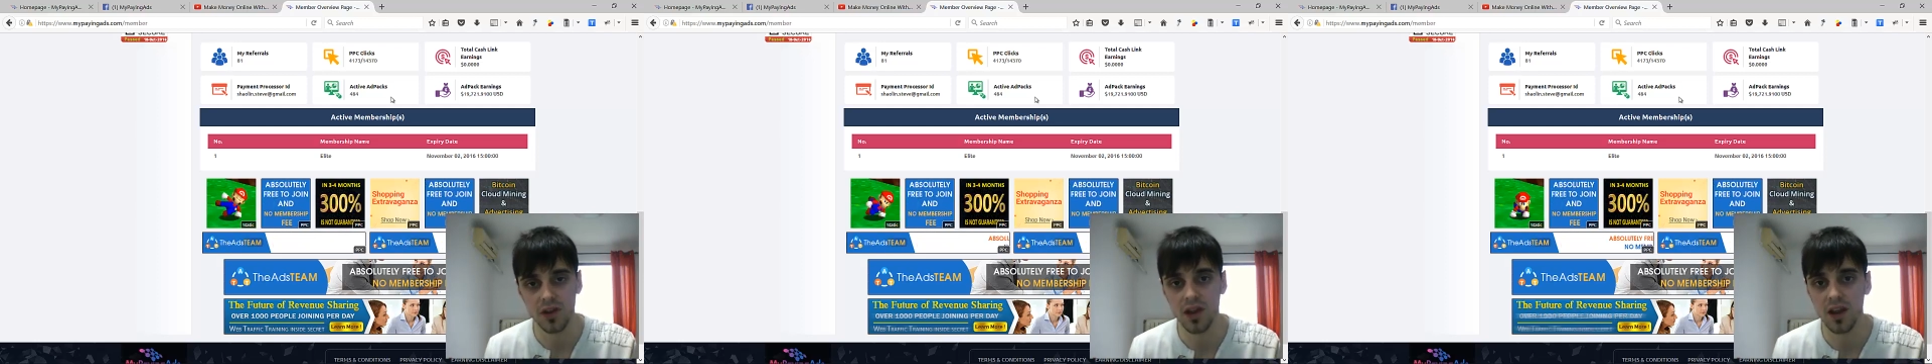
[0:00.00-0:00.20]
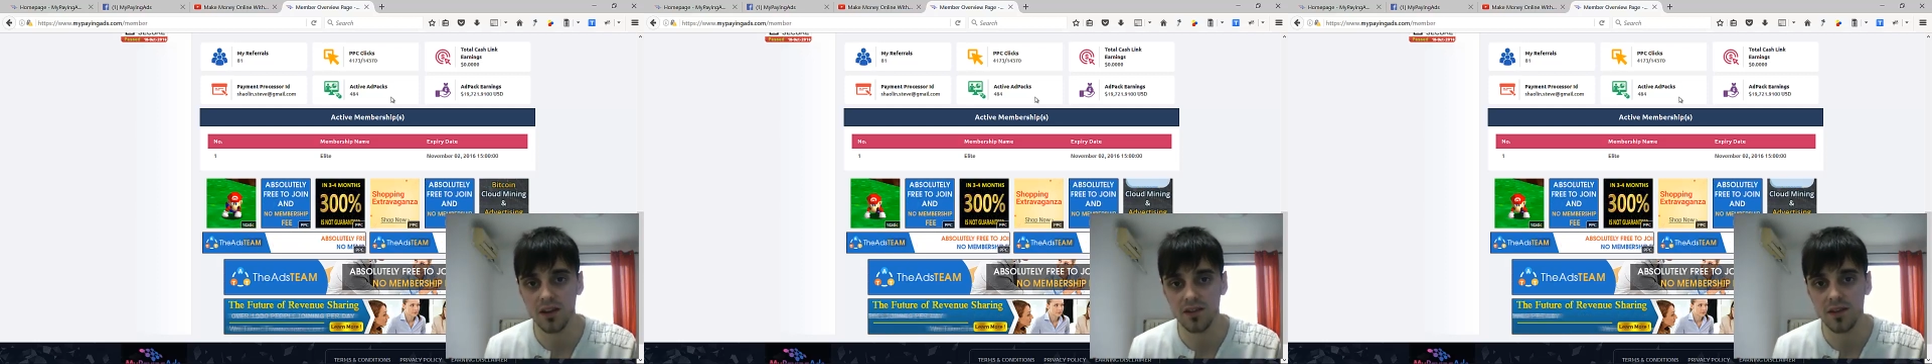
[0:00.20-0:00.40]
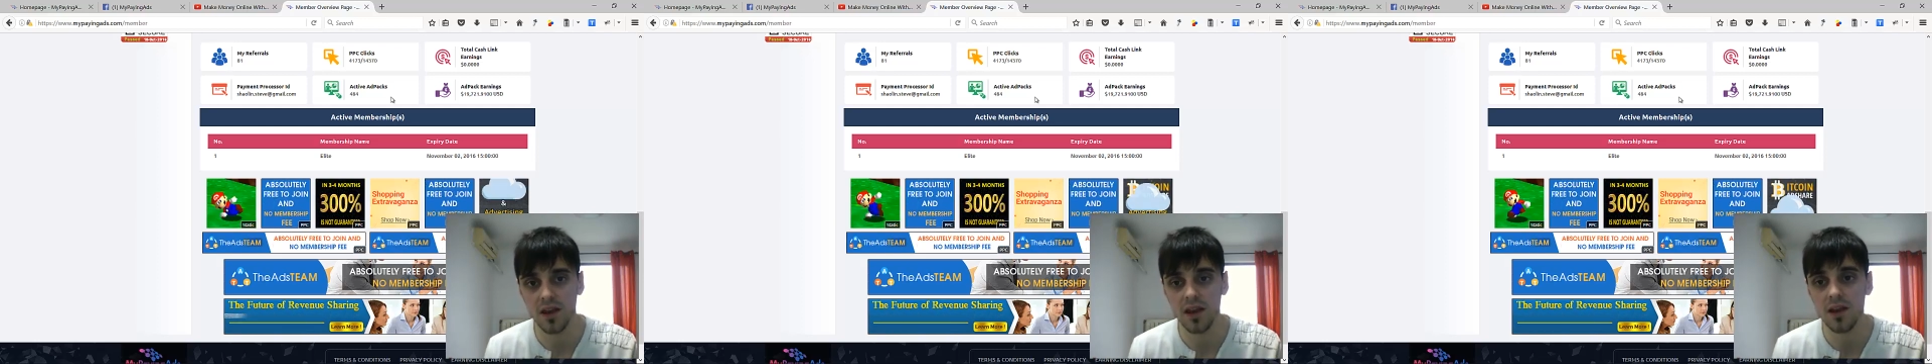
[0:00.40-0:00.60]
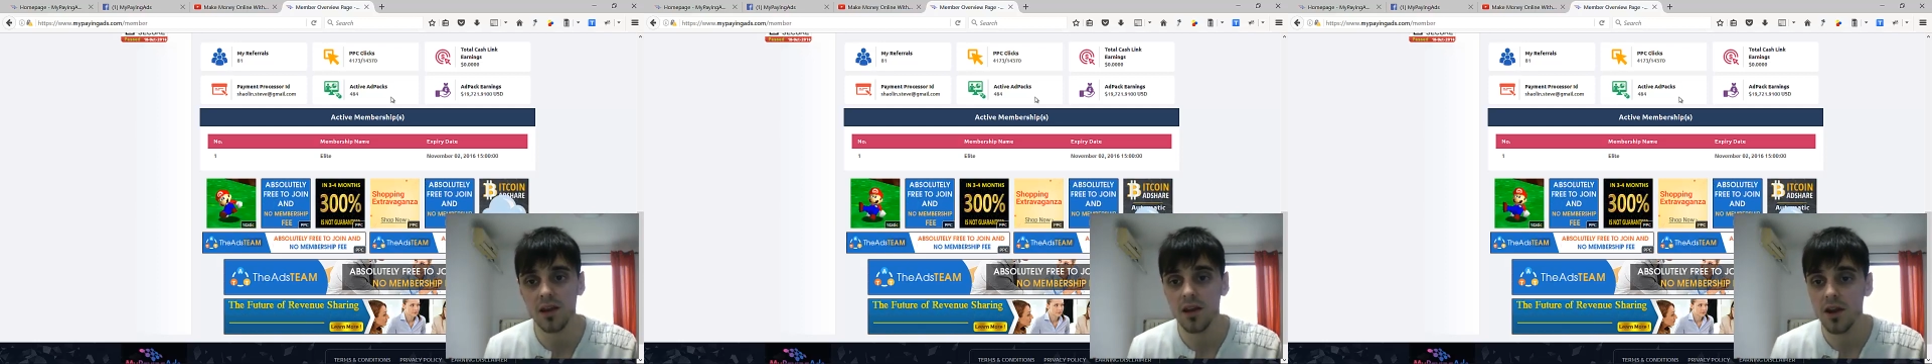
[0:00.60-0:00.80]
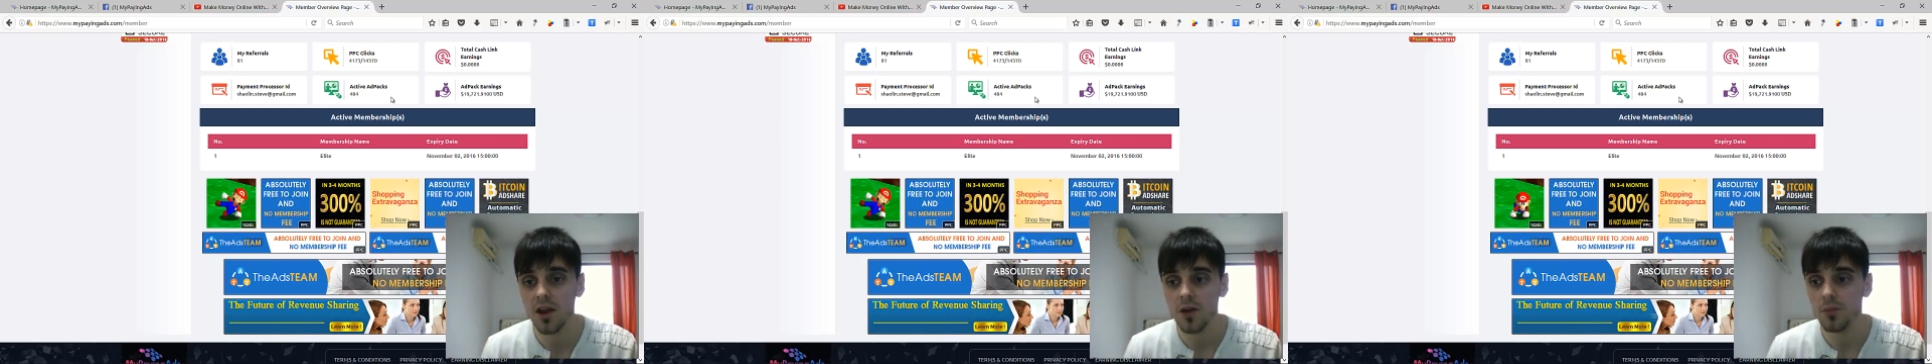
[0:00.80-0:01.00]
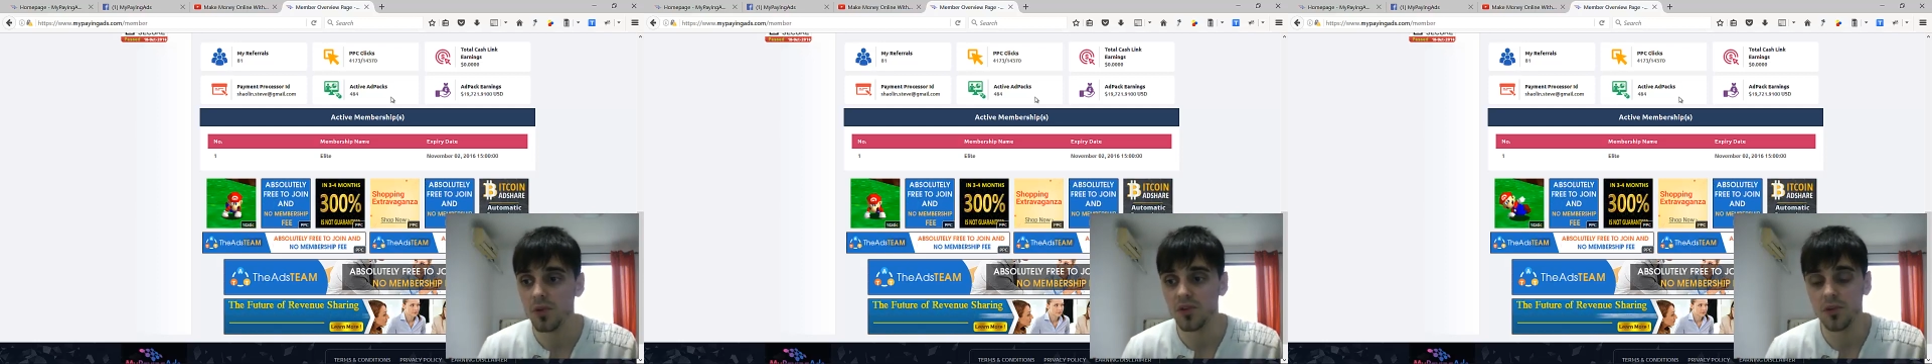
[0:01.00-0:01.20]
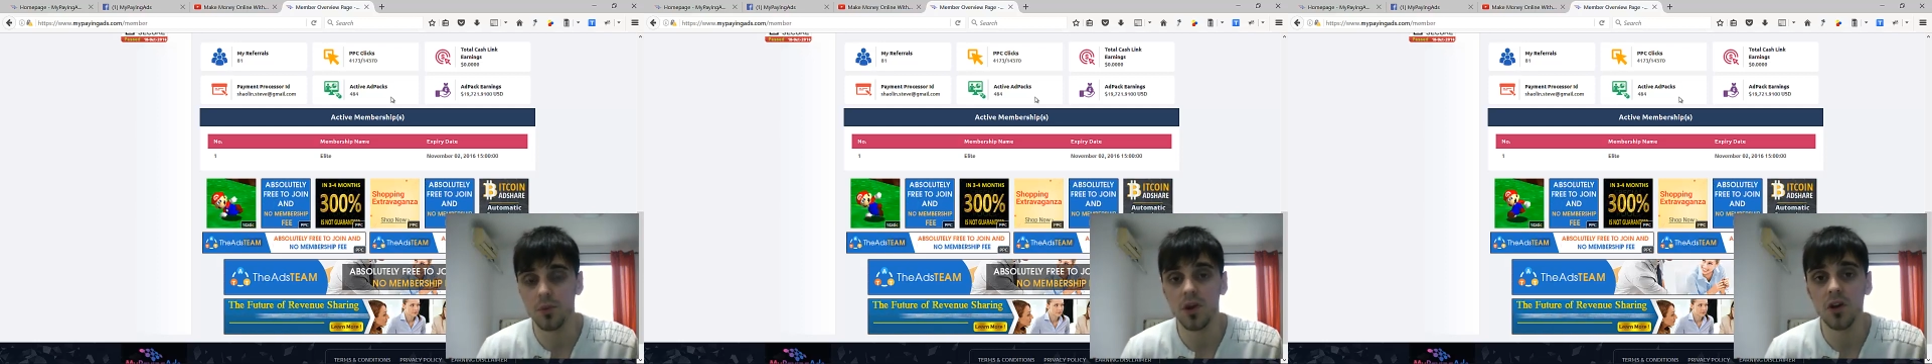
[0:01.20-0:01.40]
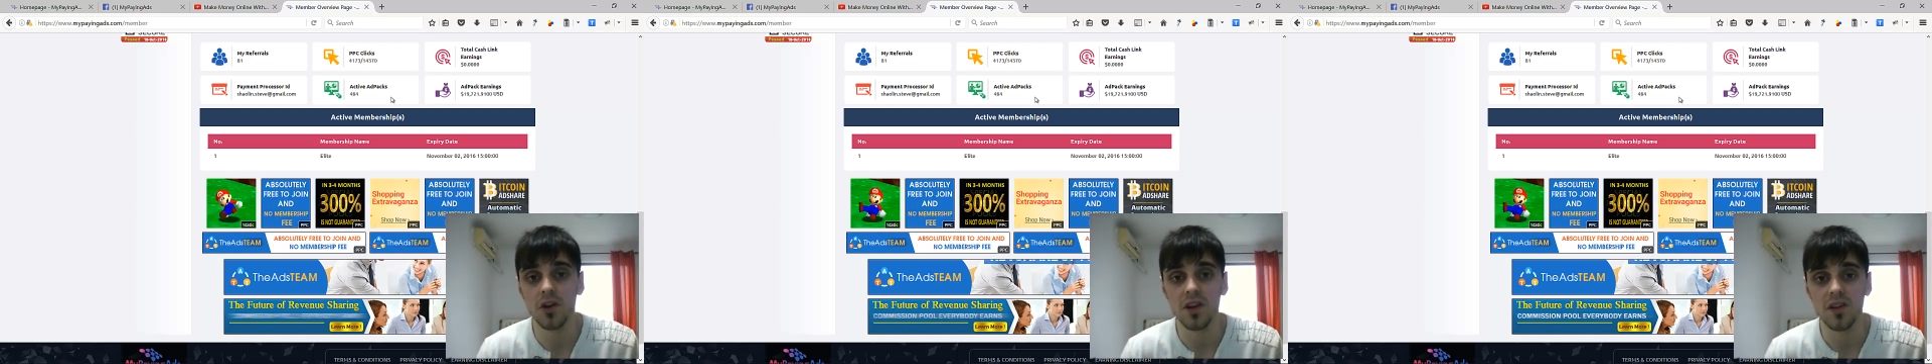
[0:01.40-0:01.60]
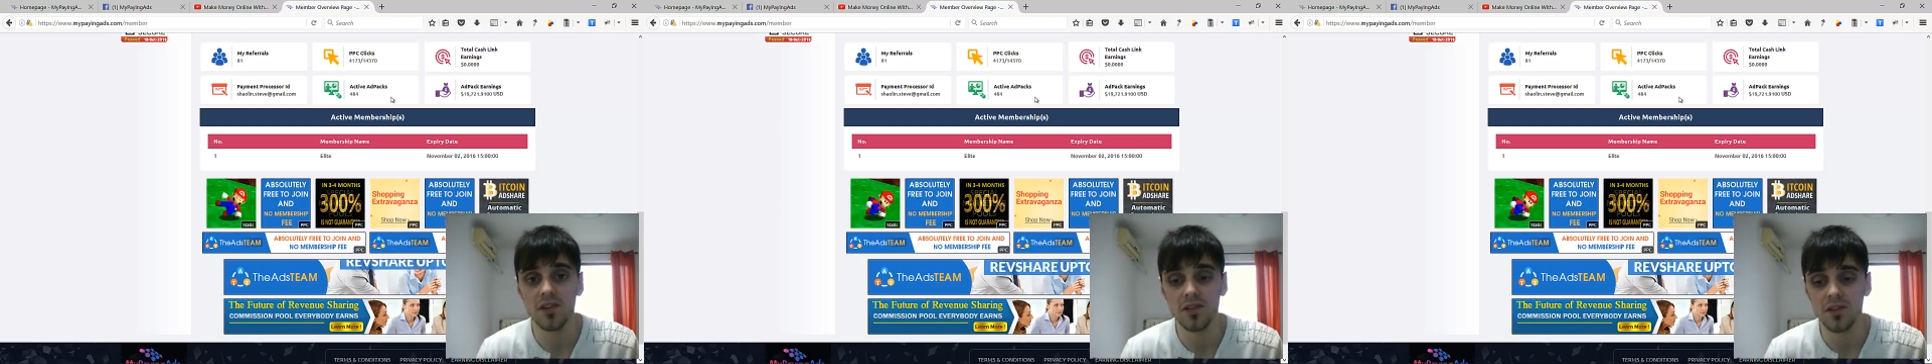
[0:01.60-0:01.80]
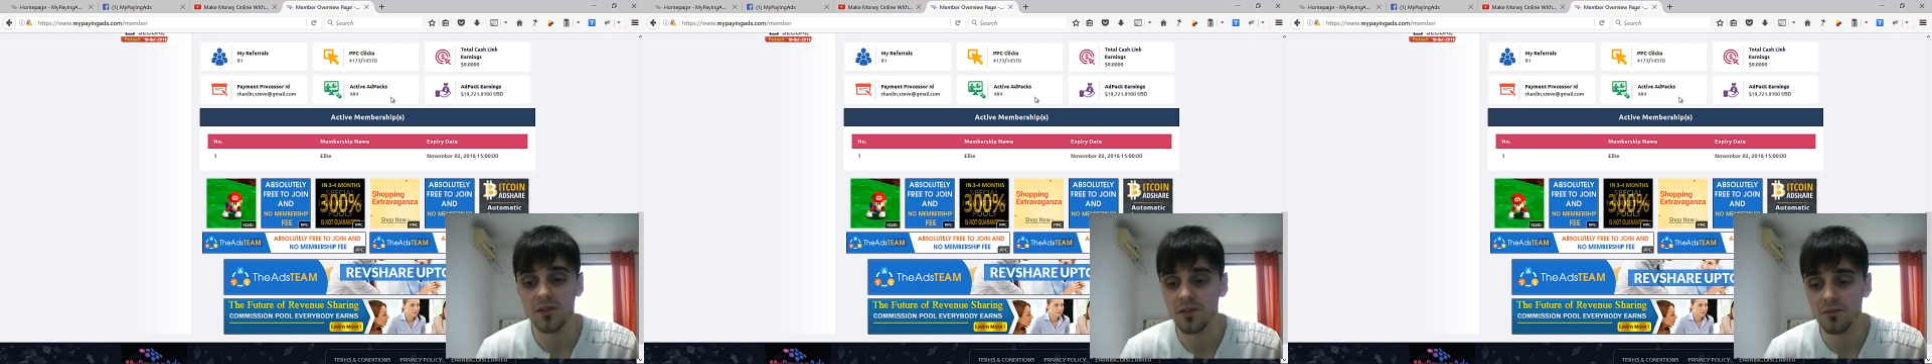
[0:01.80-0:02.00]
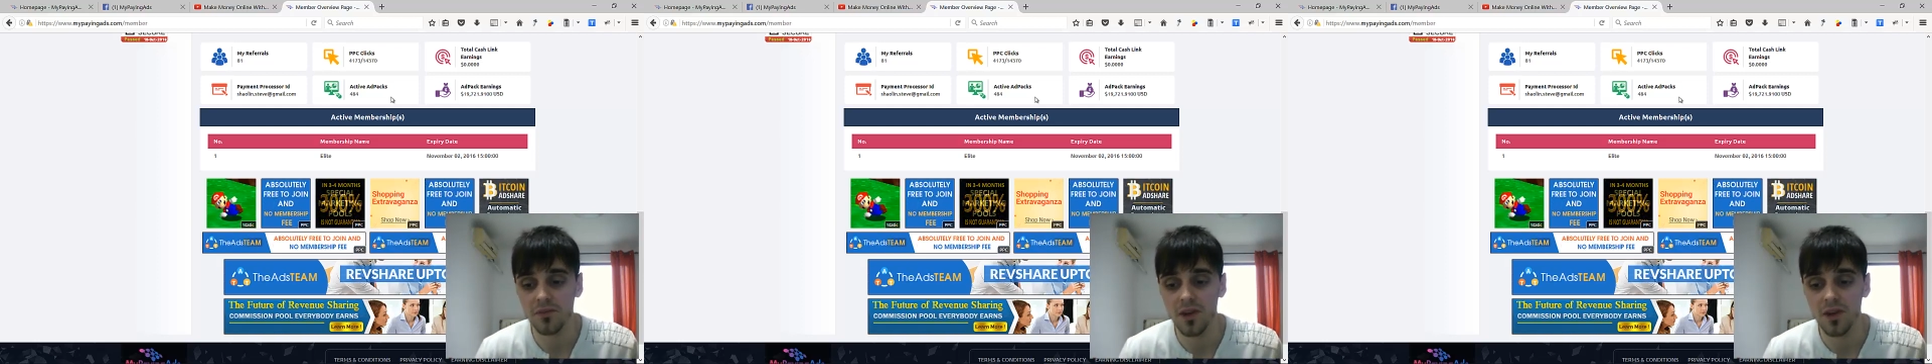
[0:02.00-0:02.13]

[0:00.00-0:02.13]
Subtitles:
next day. But to be honest,